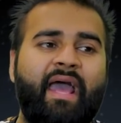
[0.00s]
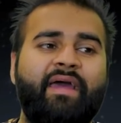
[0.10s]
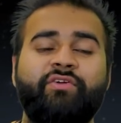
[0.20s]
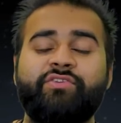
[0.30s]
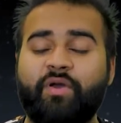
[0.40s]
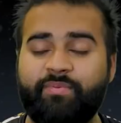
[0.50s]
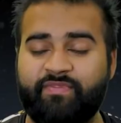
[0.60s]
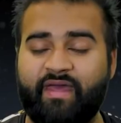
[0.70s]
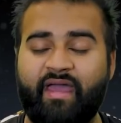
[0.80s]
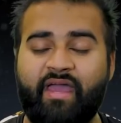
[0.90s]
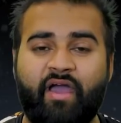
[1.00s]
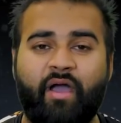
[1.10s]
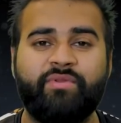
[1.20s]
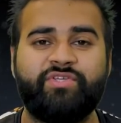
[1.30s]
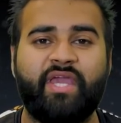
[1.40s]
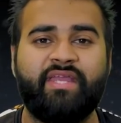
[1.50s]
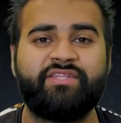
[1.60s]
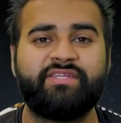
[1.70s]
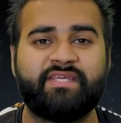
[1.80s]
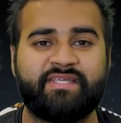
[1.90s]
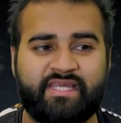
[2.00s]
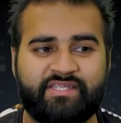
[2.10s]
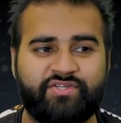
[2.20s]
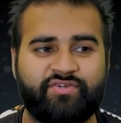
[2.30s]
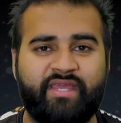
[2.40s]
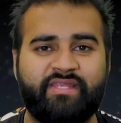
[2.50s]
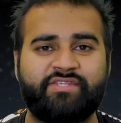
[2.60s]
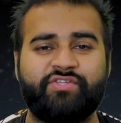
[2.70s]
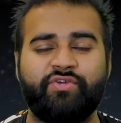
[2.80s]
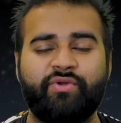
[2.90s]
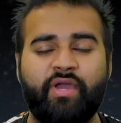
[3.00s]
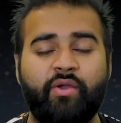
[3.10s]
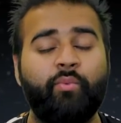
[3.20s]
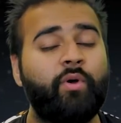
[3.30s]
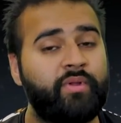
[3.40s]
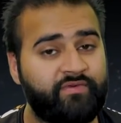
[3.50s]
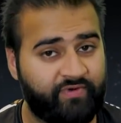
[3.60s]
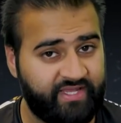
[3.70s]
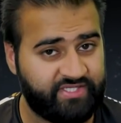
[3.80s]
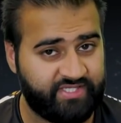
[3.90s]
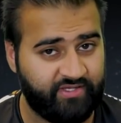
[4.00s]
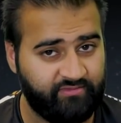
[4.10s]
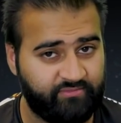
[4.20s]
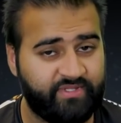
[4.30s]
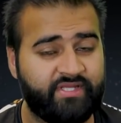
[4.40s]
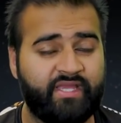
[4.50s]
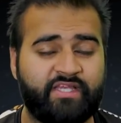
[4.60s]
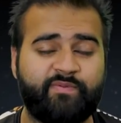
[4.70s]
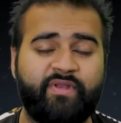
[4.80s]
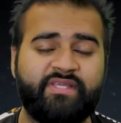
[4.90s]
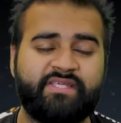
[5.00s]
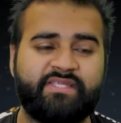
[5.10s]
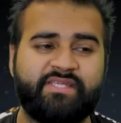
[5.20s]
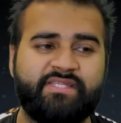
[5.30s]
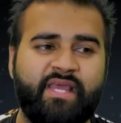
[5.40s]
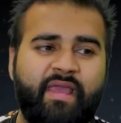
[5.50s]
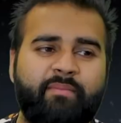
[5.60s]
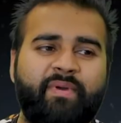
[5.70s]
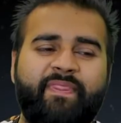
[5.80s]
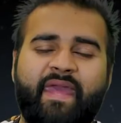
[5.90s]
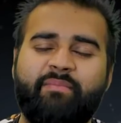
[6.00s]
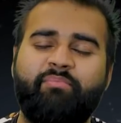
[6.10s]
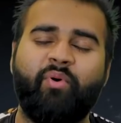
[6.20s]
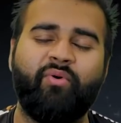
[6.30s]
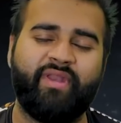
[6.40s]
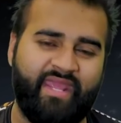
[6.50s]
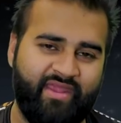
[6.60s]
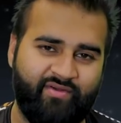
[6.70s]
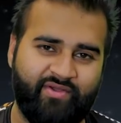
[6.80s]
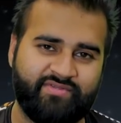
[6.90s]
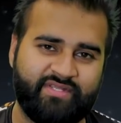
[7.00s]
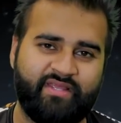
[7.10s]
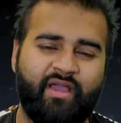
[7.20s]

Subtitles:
And on top of that, I would change the successor traits to Whirlwind of Rage still with the Exploding Sixes, but then Born Heroes.